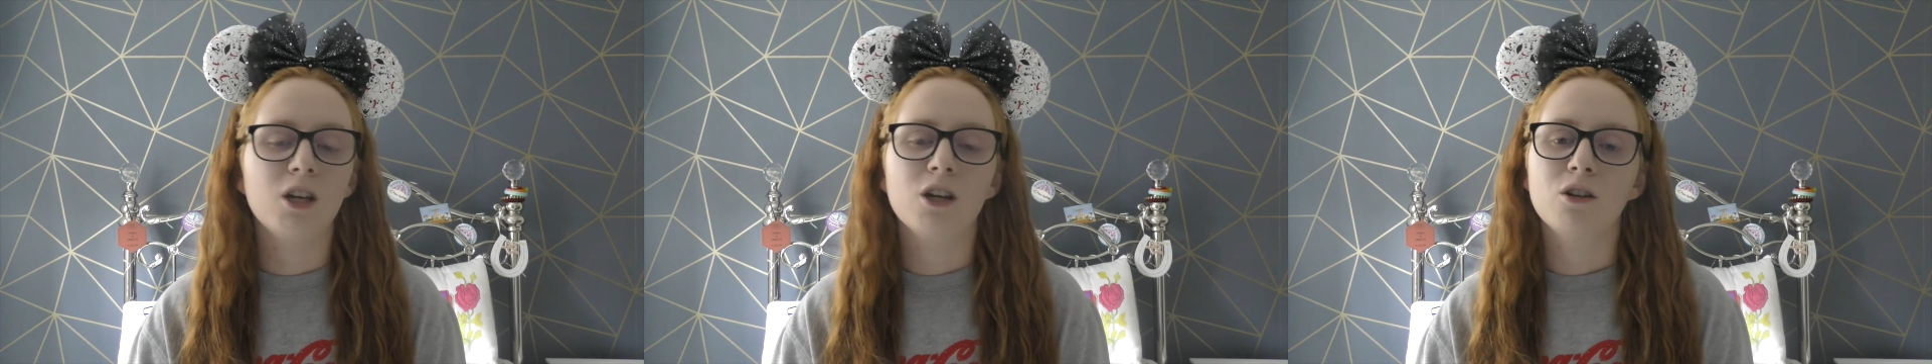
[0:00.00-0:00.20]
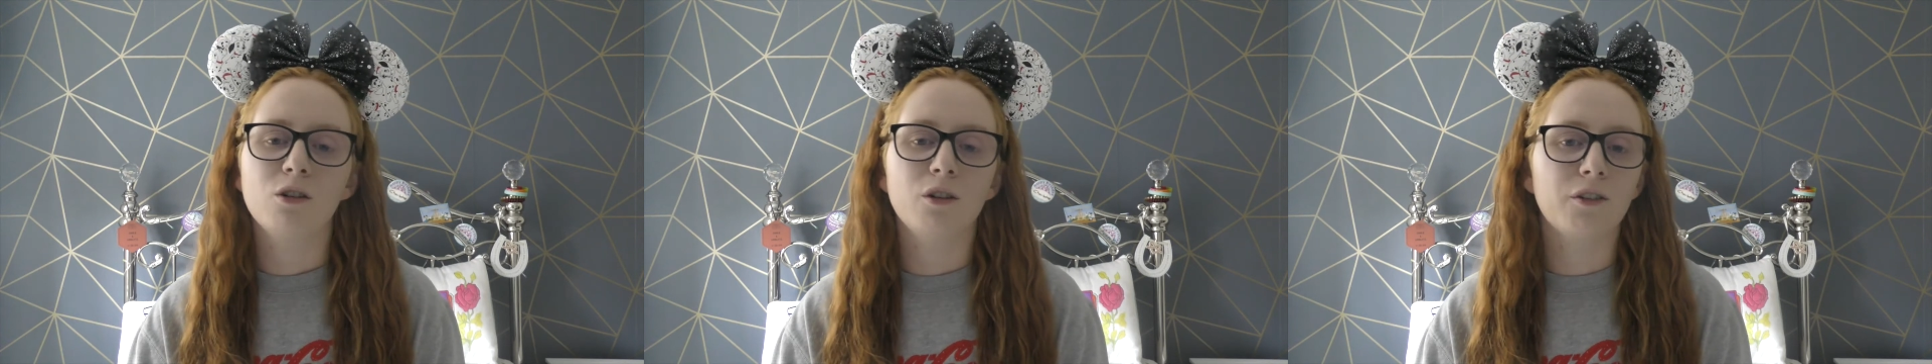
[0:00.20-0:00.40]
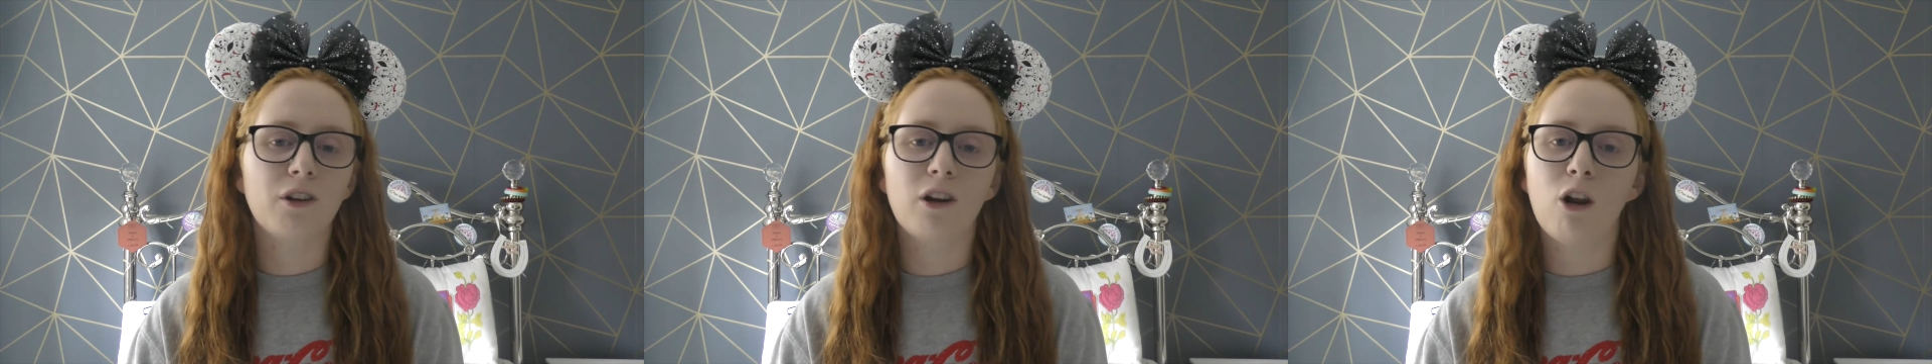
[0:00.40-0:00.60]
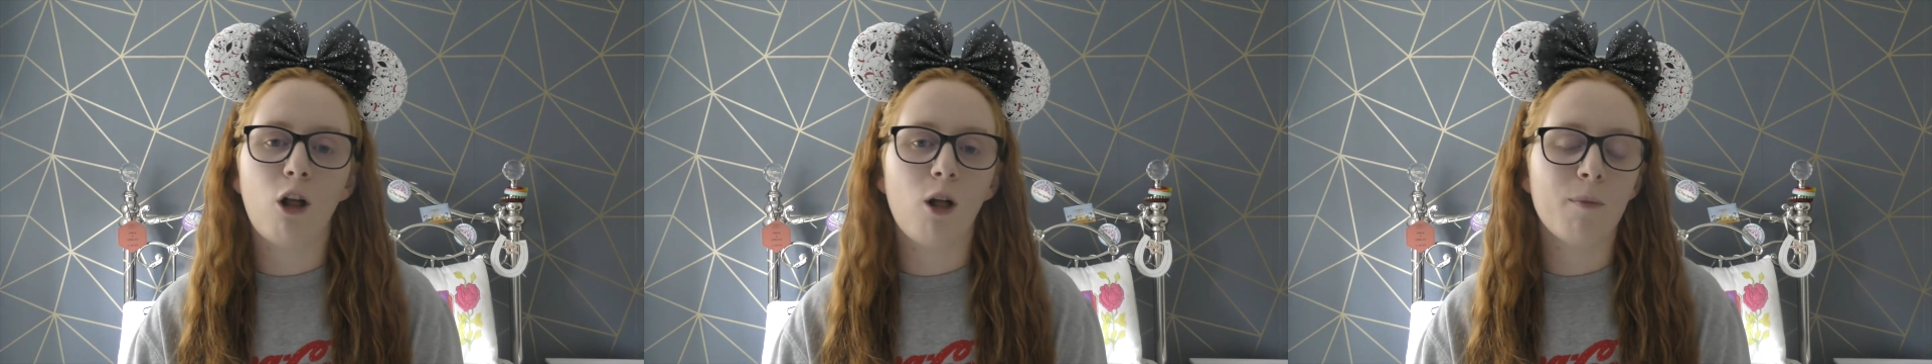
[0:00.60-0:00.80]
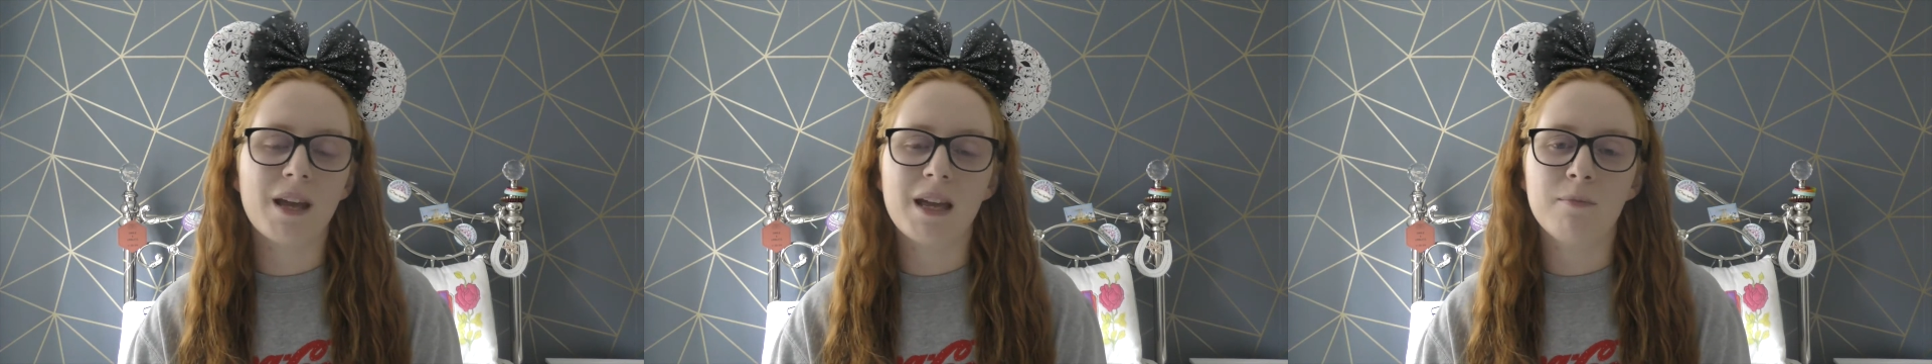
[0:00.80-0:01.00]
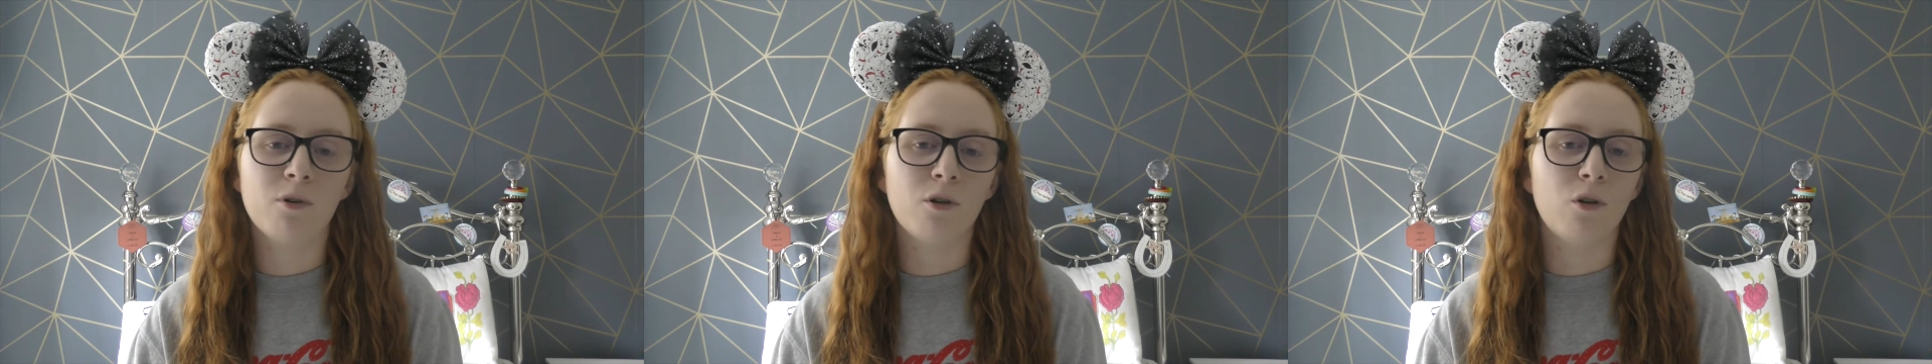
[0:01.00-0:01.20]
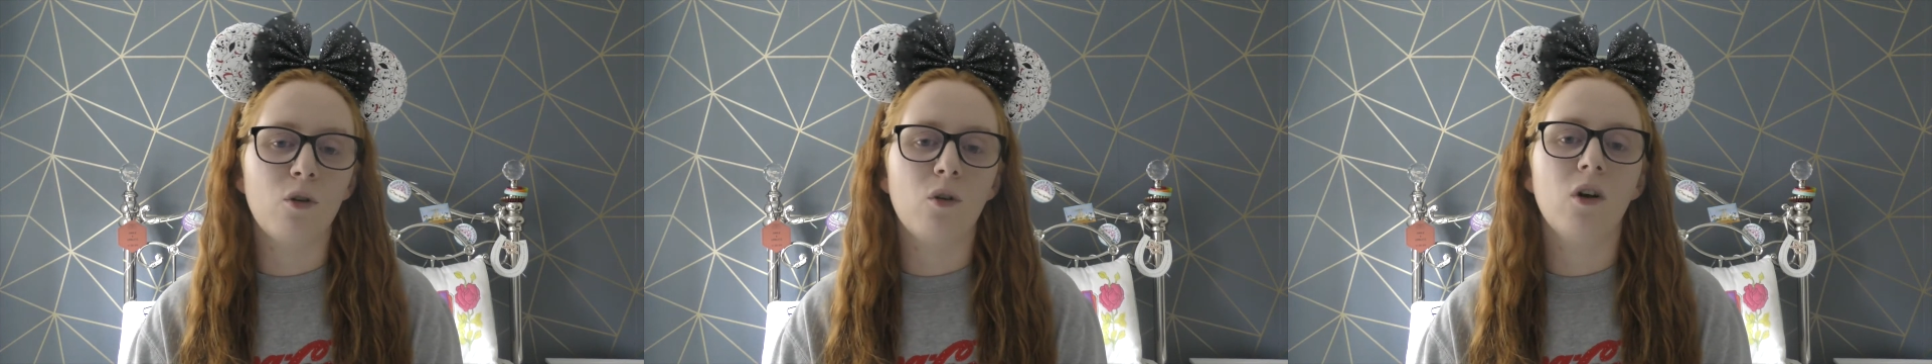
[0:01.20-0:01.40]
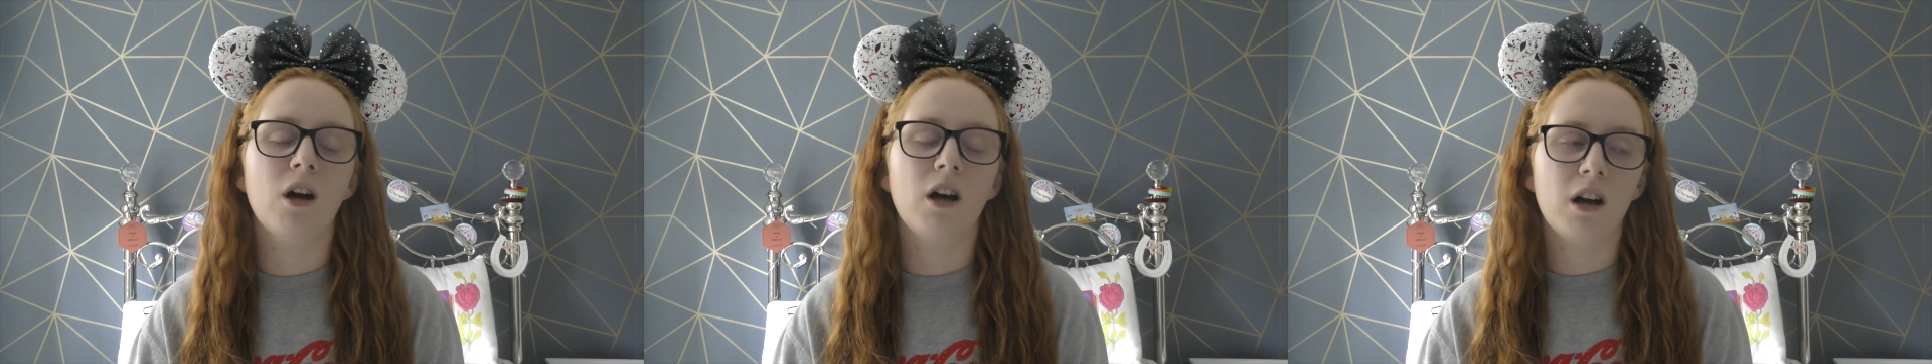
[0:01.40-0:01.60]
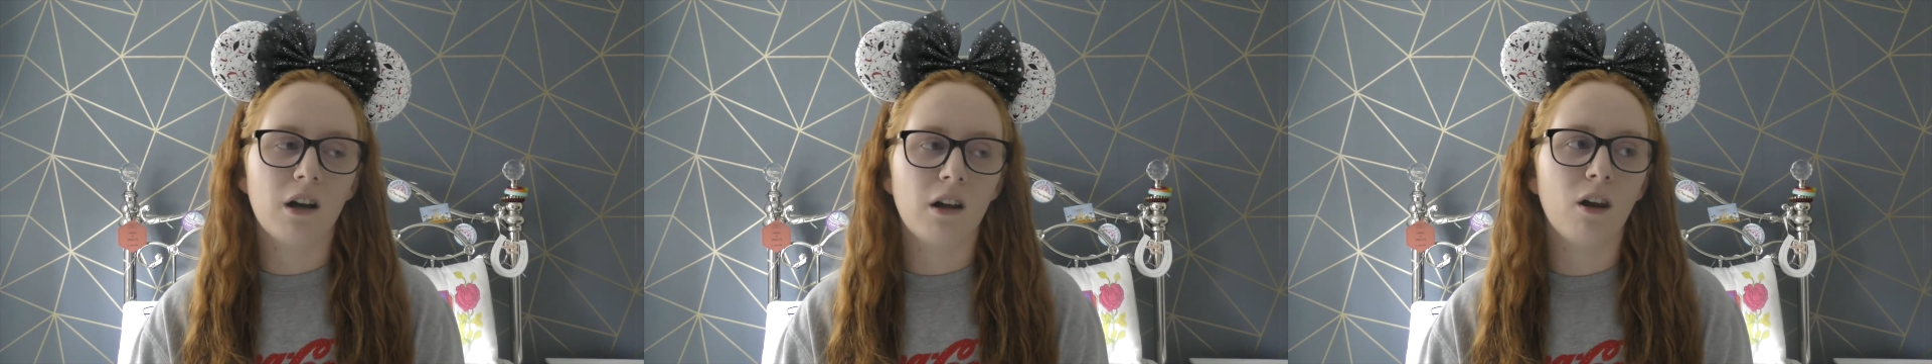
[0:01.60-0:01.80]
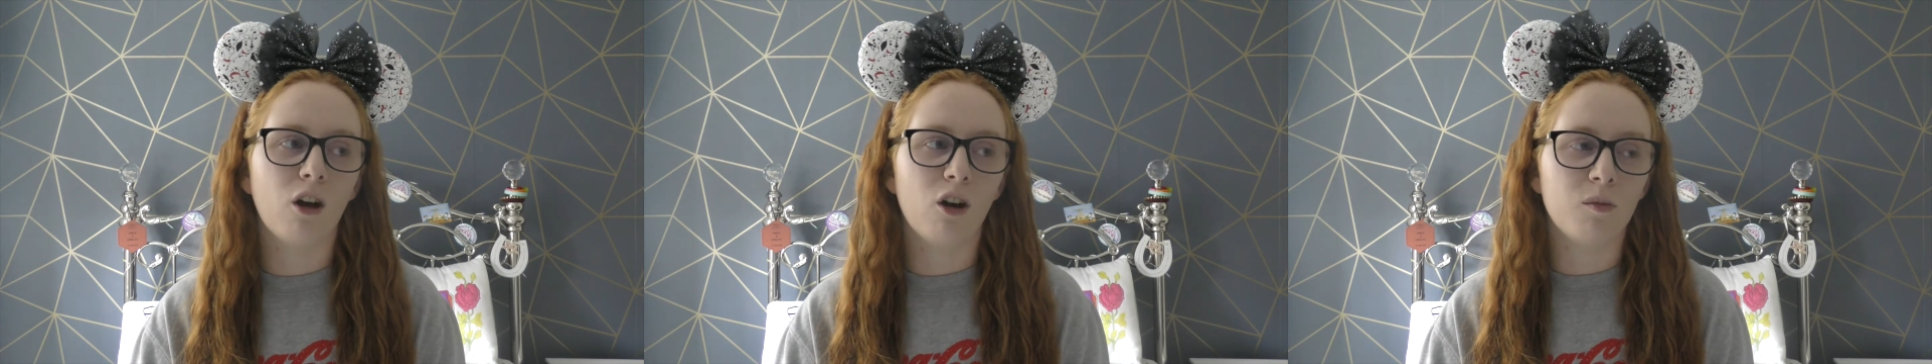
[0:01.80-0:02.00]
causing a lot of people a
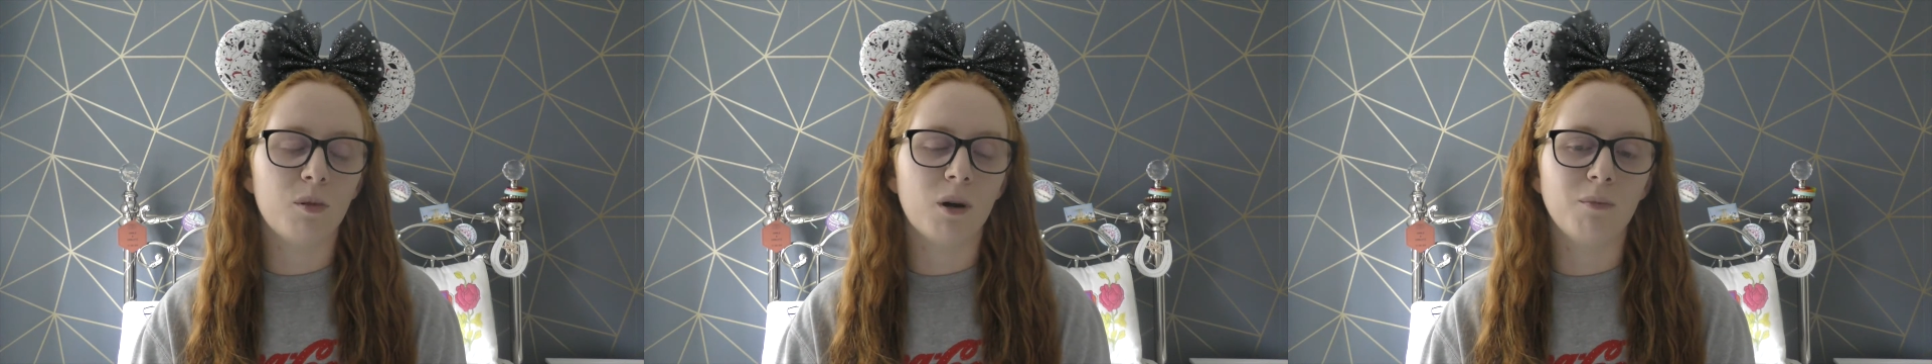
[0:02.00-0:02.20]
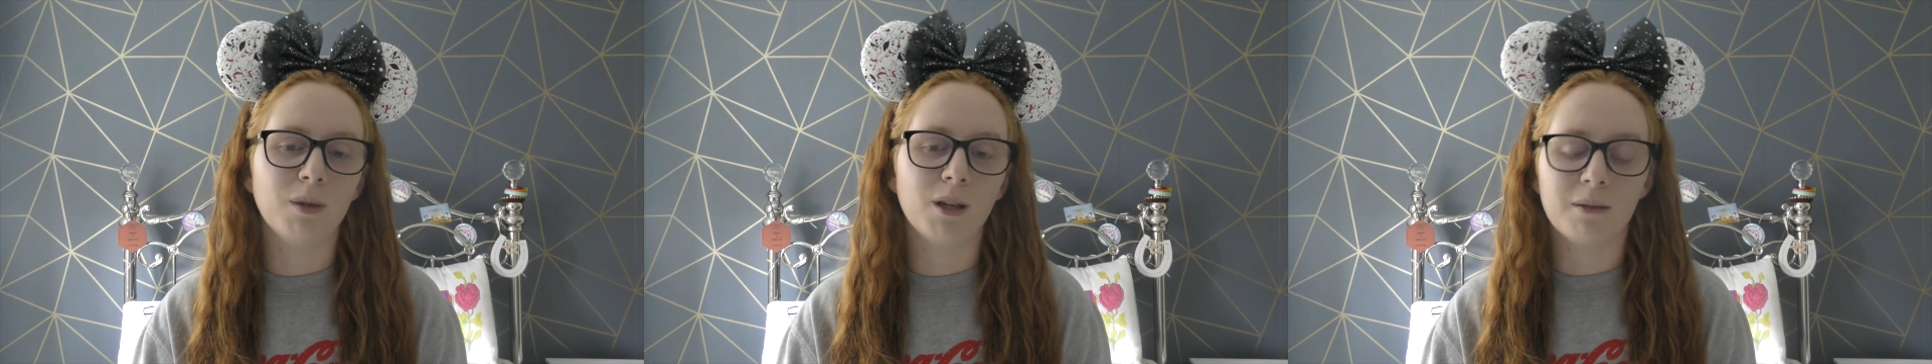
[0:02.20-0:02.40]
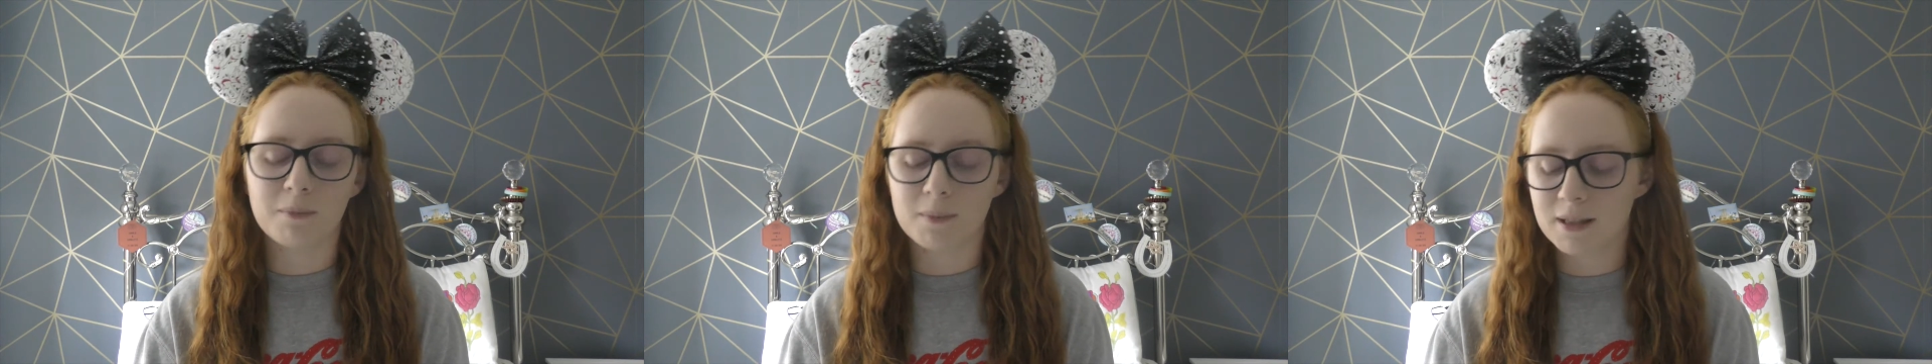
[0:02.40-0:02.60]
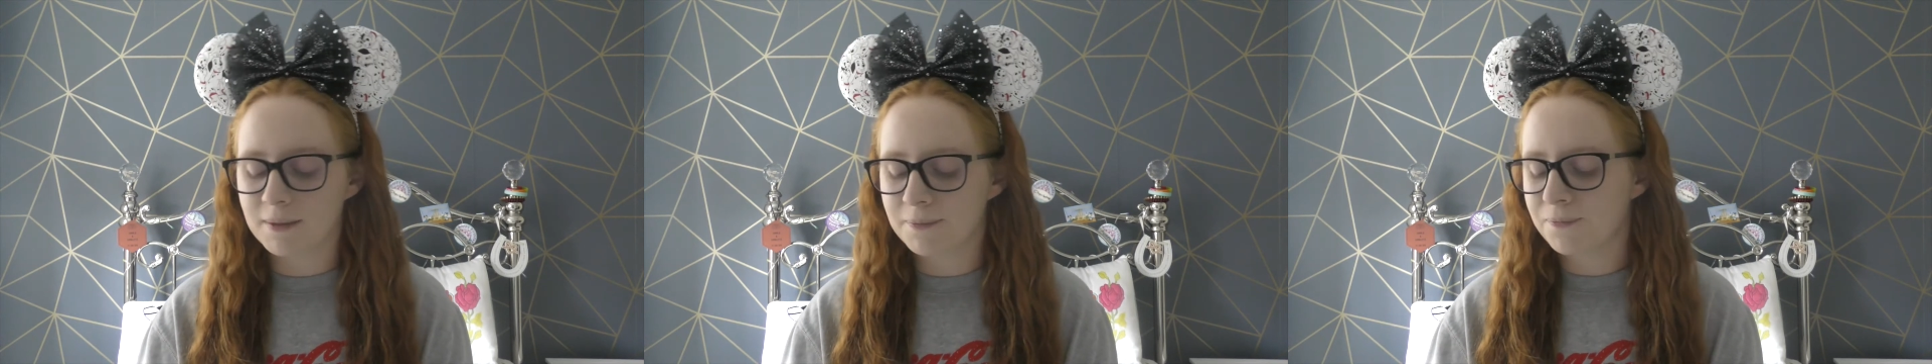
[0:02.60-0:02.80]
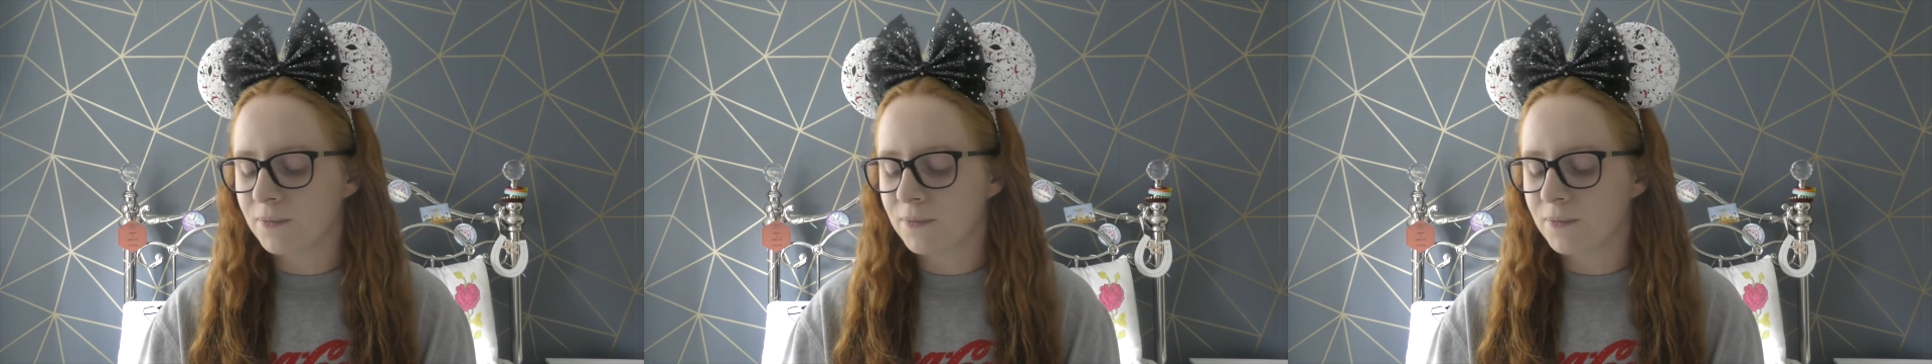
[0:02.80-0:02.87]
lot of problems.